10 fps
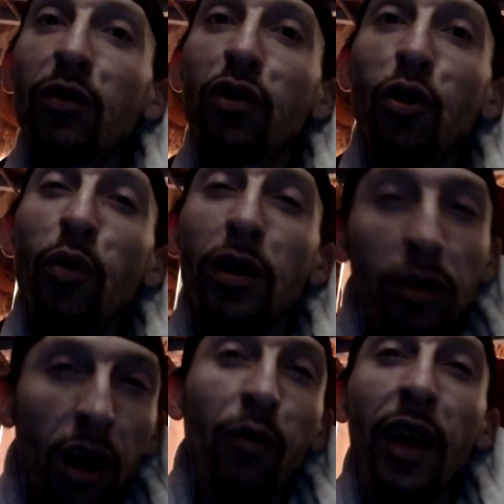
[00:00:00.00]
through it,
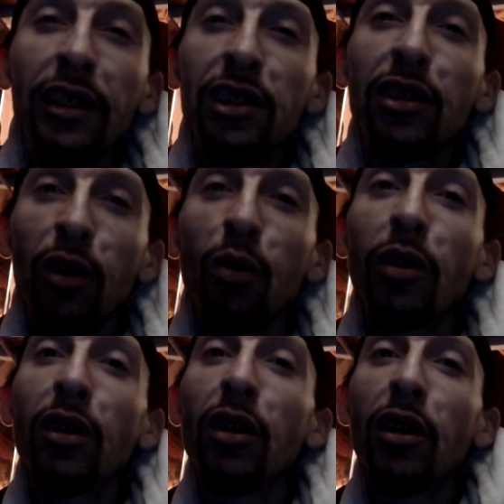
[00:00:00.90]
tough that shit through it.